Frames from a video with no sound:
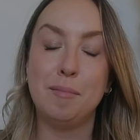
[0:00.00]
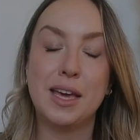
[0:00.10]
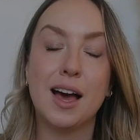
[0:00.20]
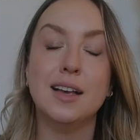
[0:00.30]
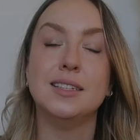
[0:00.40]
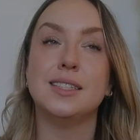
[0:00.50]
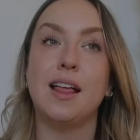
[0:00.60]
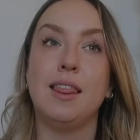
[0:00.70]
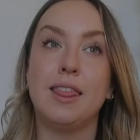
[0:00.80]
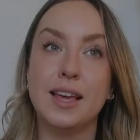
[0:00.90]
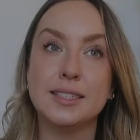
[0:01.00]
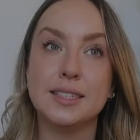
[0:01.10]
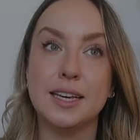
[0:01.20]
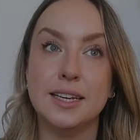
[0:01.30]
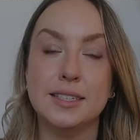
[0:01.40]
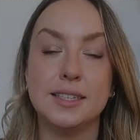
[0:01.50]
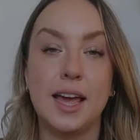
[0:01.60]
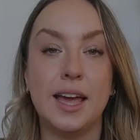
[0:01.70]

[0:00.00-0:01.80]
because this is